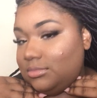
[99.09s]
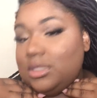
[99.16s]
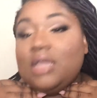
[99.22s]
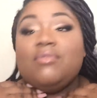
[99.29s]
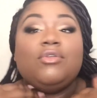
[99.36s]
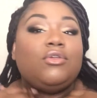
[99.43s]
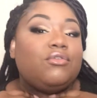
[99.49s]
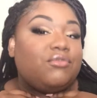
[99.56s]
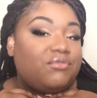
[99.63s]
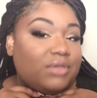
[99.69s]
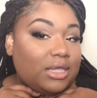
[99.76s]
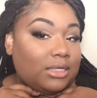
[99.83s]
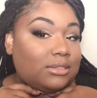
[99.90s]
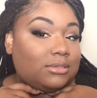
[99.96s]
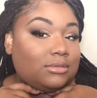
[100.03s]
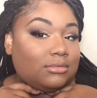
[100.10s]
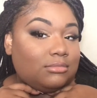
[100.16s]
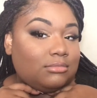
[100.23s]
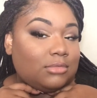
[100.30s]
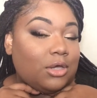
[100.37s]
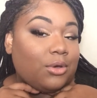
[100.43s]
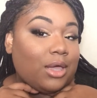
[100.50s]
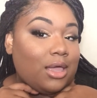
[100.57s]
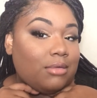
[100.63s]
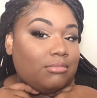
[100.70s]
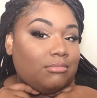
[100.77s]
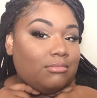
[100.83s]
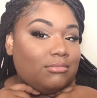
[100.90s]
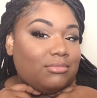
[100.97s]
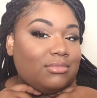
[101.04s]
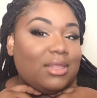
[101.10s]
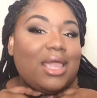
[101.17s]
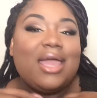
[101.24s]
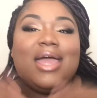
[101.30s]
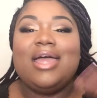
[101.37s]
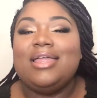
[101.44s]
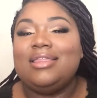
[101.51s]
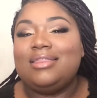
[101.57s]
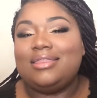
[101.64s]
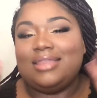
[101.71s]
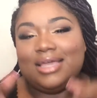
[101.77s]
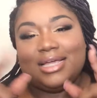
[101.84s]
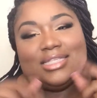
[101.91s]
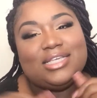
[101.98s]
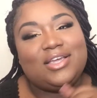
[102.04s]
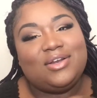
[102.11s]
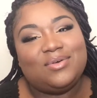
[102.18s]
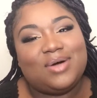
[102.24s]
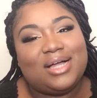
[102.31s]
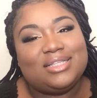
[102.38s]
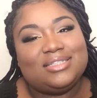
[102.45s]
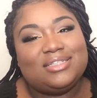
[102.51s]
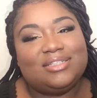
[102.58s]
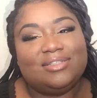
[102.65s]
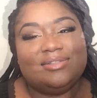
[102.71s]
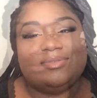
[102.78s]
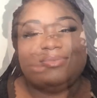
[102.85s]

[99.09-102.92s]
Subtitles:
giving you face, okay, then continue to watch.